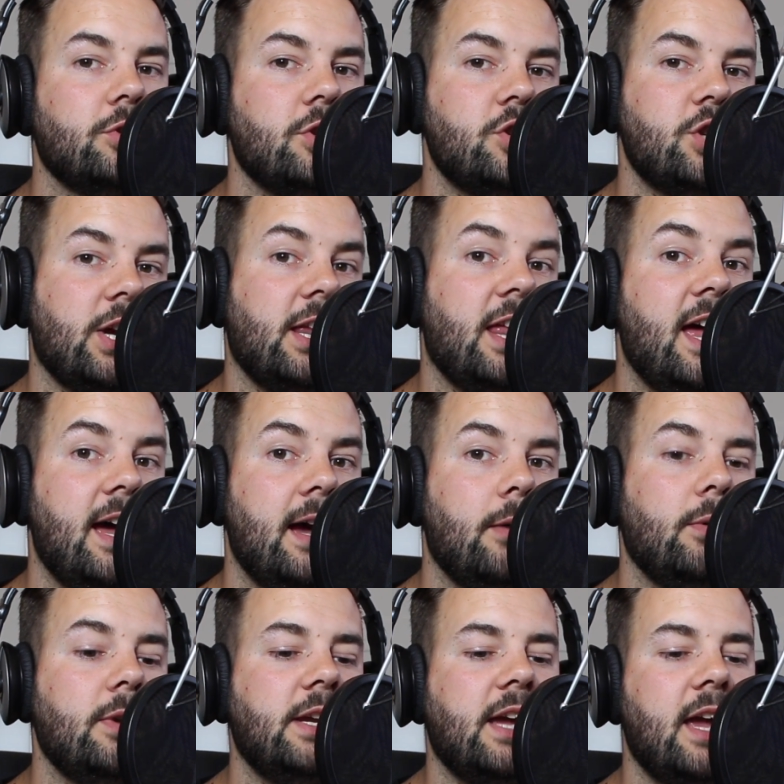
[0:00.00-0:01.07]
So check that
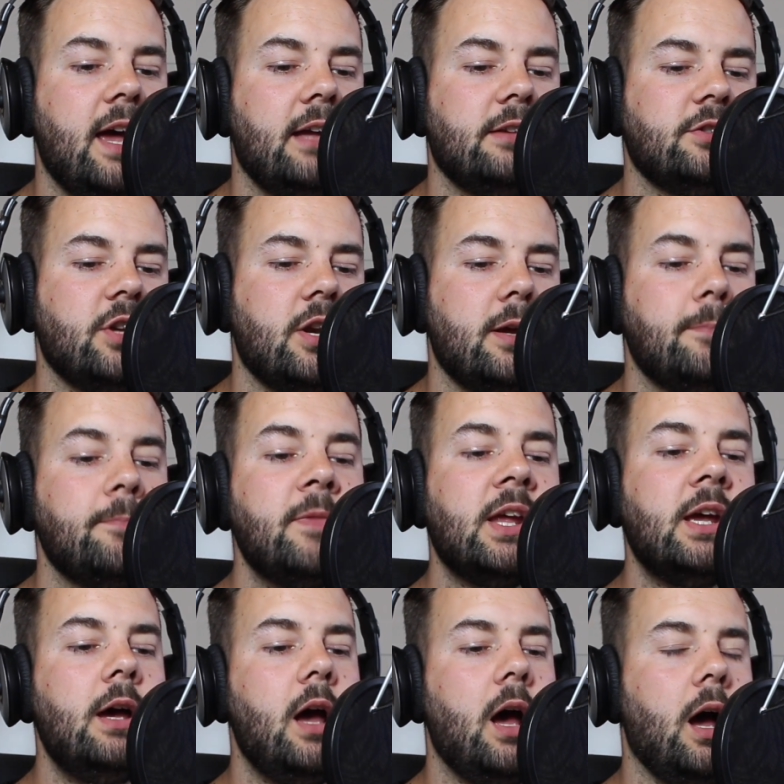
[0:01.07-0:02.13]
out when you get your hands on it.
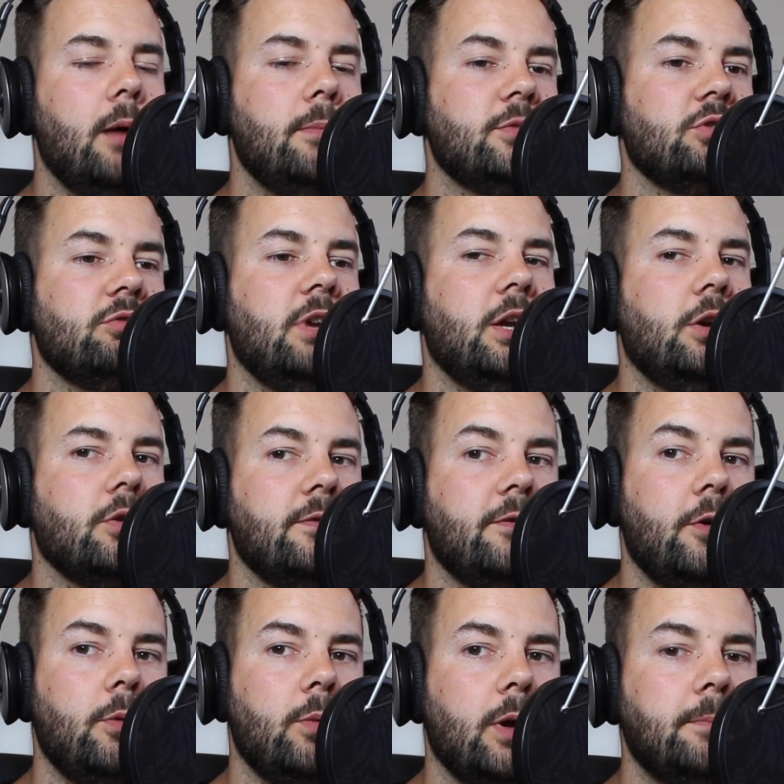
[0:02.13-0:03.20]
It's a really good
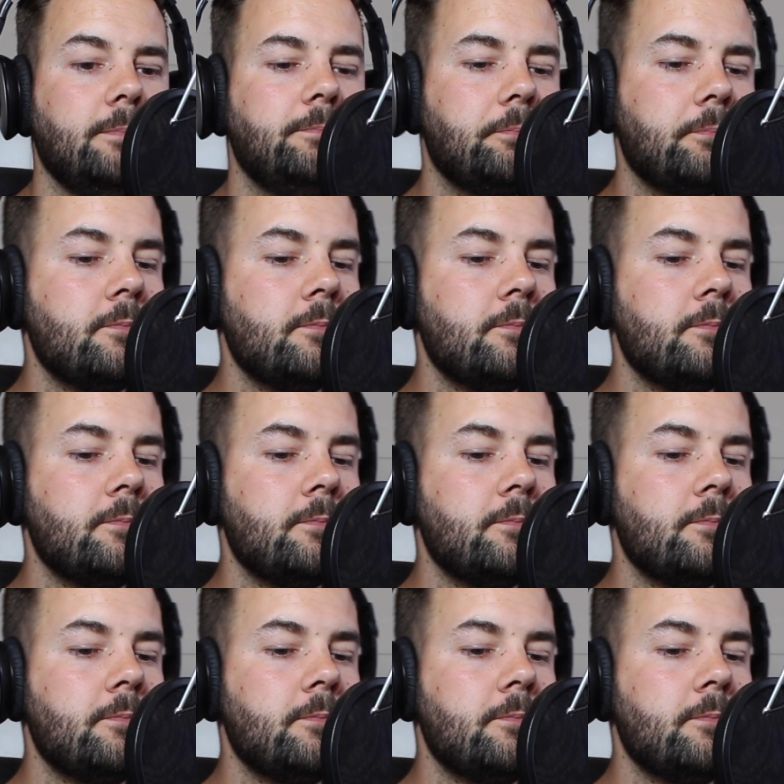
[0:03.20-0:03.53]
fun one.